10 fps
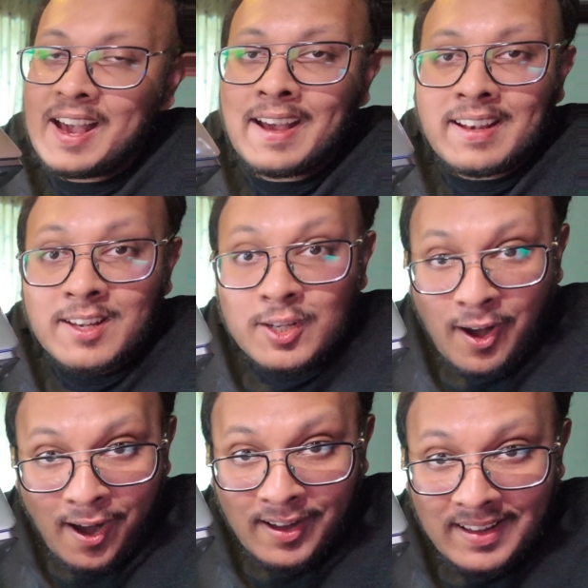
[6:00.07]
a
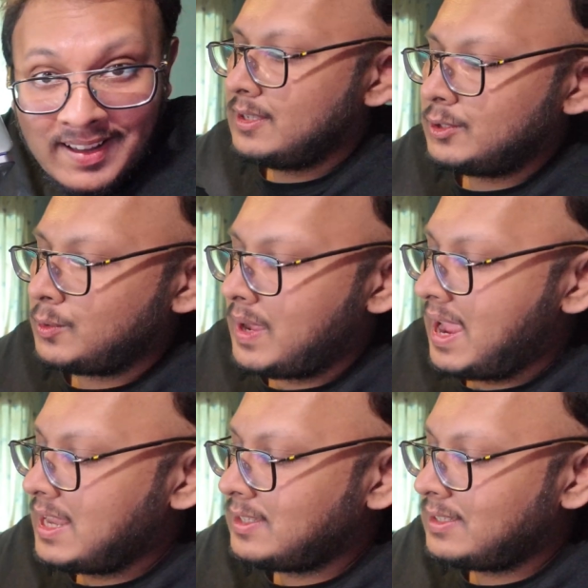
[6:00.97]
dock. So
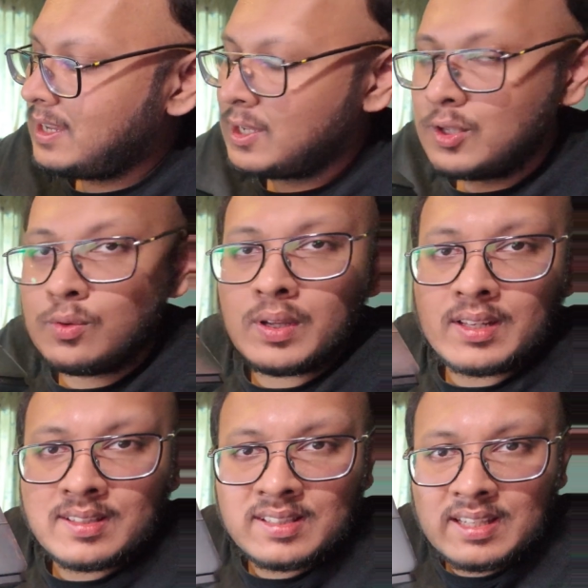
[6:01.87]
as you
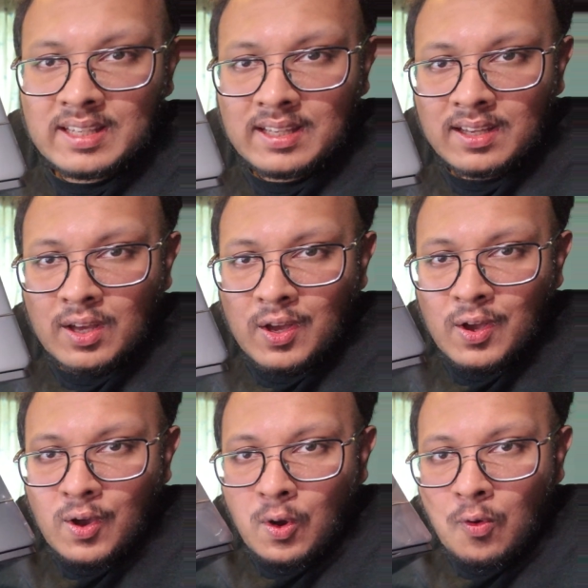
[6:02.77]
can see
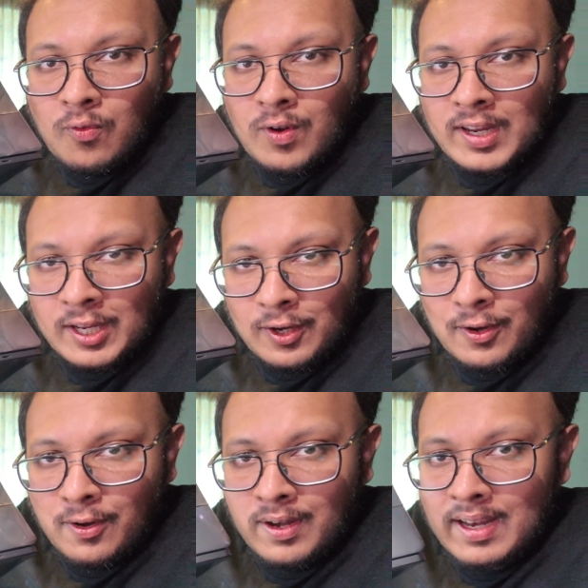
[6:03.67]
over
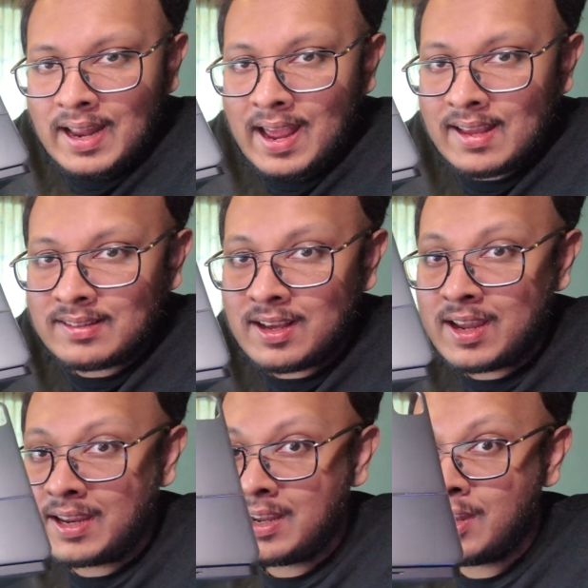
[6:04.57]
here, it has
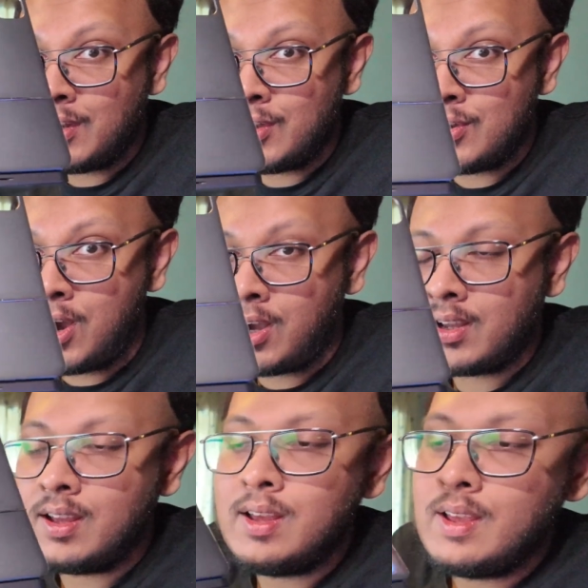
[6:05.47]
a
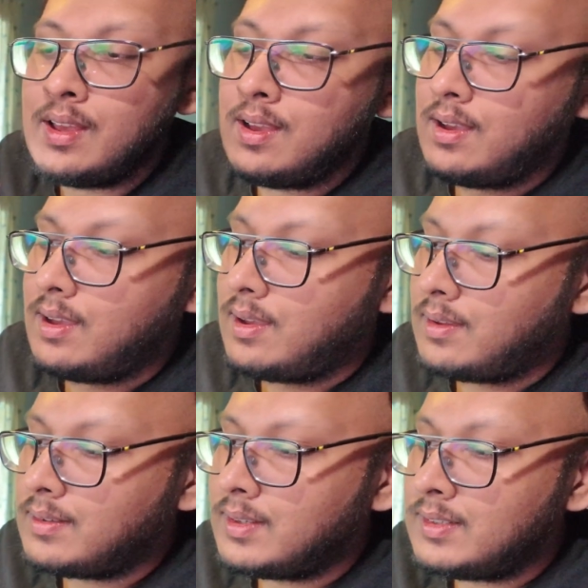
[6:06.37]
dock
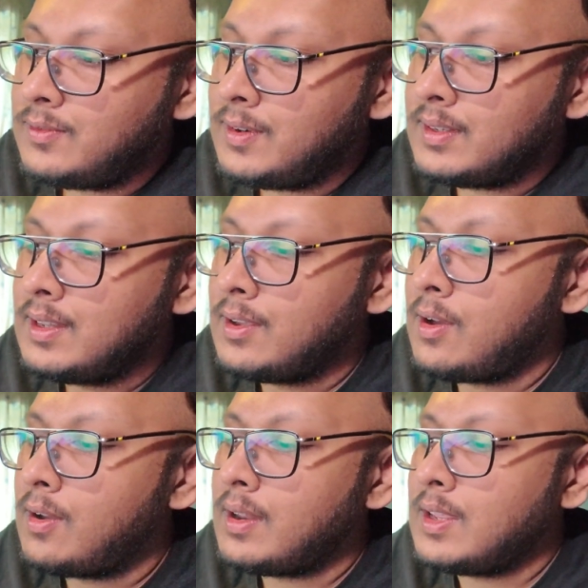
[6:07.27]
conflicting
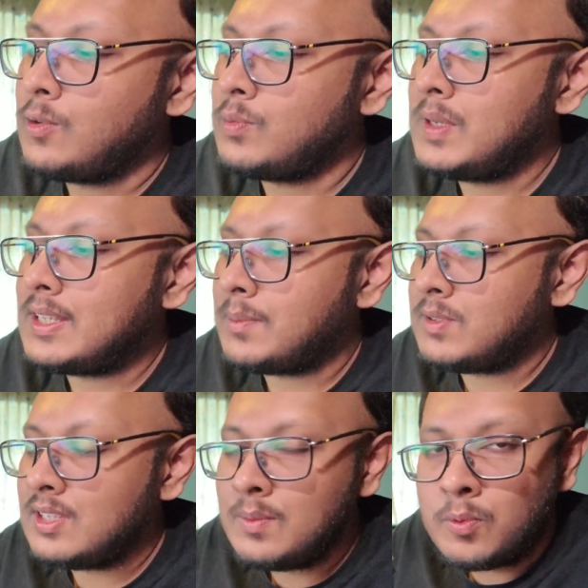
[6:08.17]
on a USB
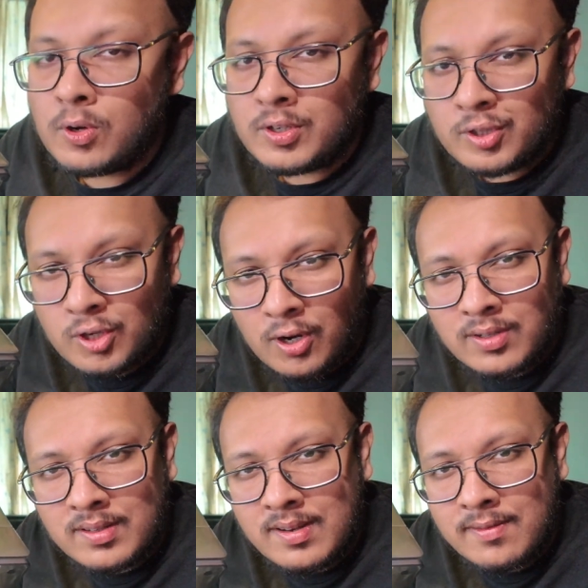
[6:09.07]
Type-C port to
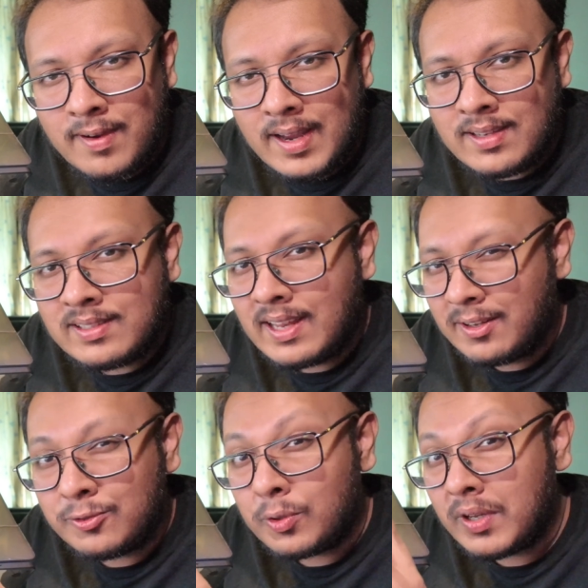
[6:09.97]
charge the device and
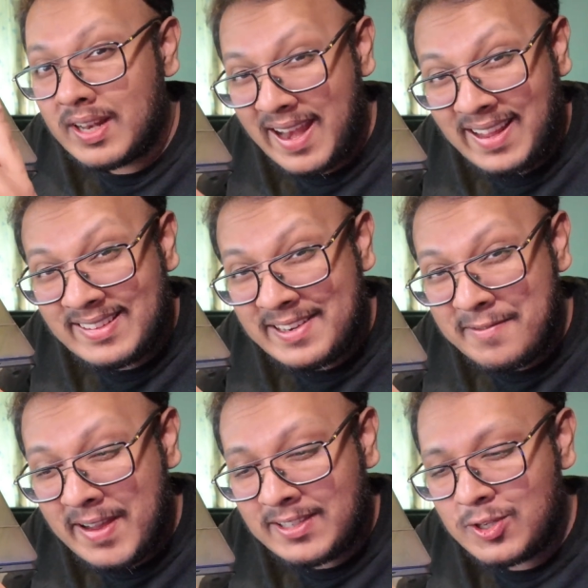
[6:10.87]
also connect the
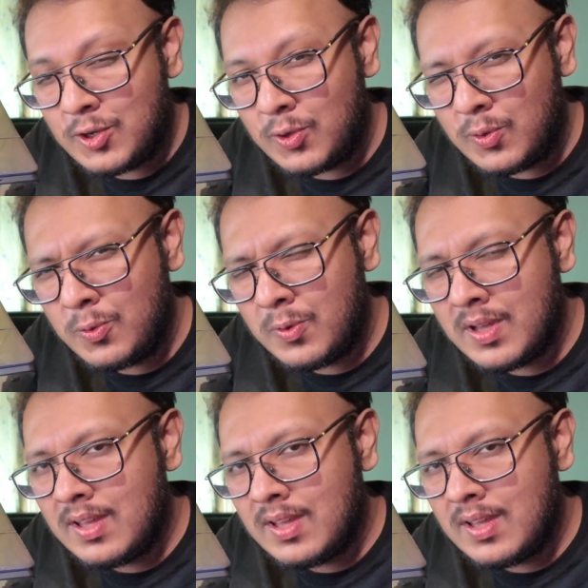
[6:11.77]
device to